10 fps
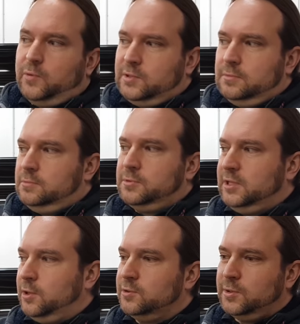yeah. one
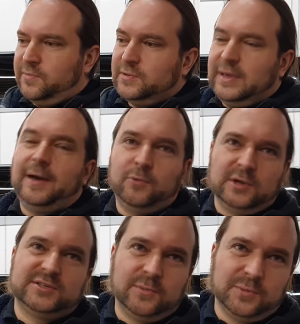really knows. Obviously, yeah. yeah,
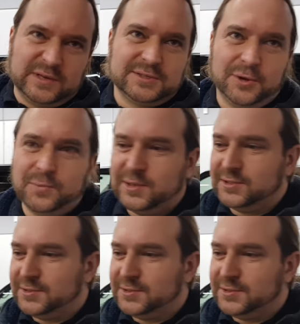well, someone must know, but.